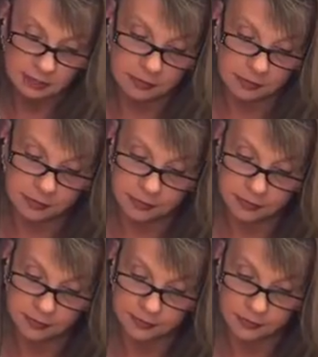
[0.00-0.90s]
of
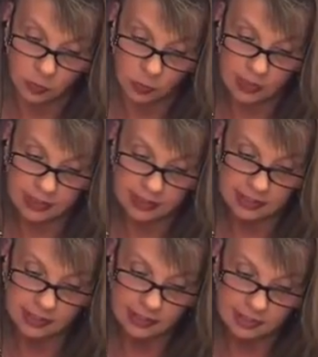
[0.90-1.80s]
Wands
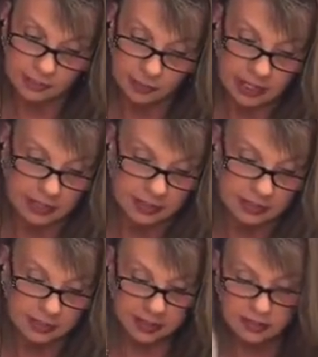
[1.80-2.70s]
and Six of
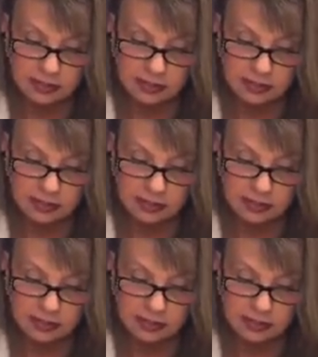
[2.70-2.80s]
Pentacles.